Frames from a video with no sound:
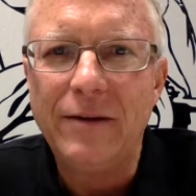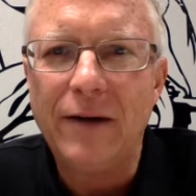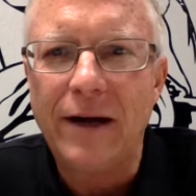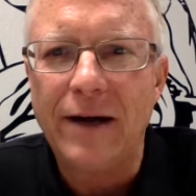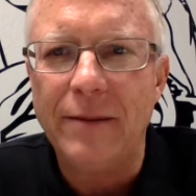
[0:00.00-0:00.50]
I
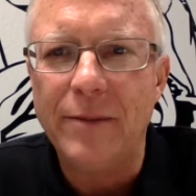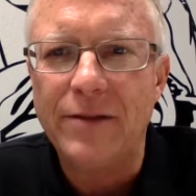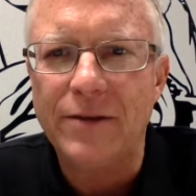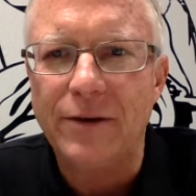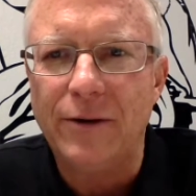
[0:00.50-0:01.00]
kind of
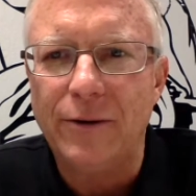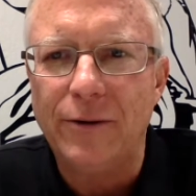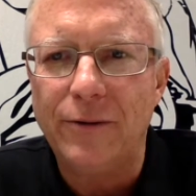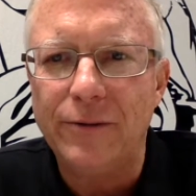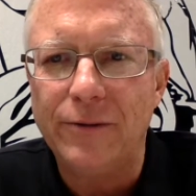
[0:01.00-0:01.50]
missed the
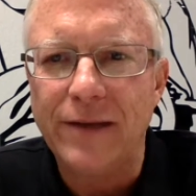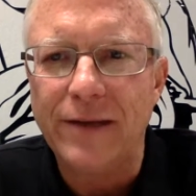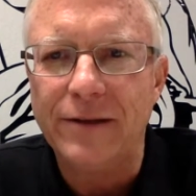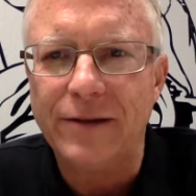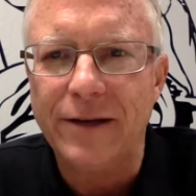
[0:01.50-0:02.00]
whole thing
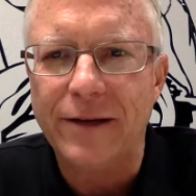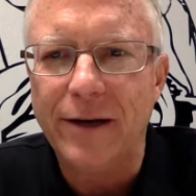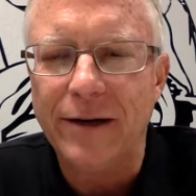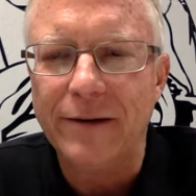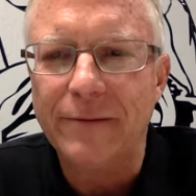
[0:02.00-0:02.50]
you said
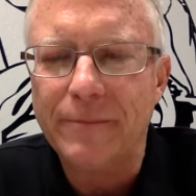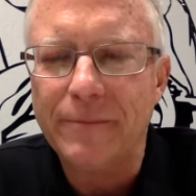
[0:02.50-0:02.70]
about it.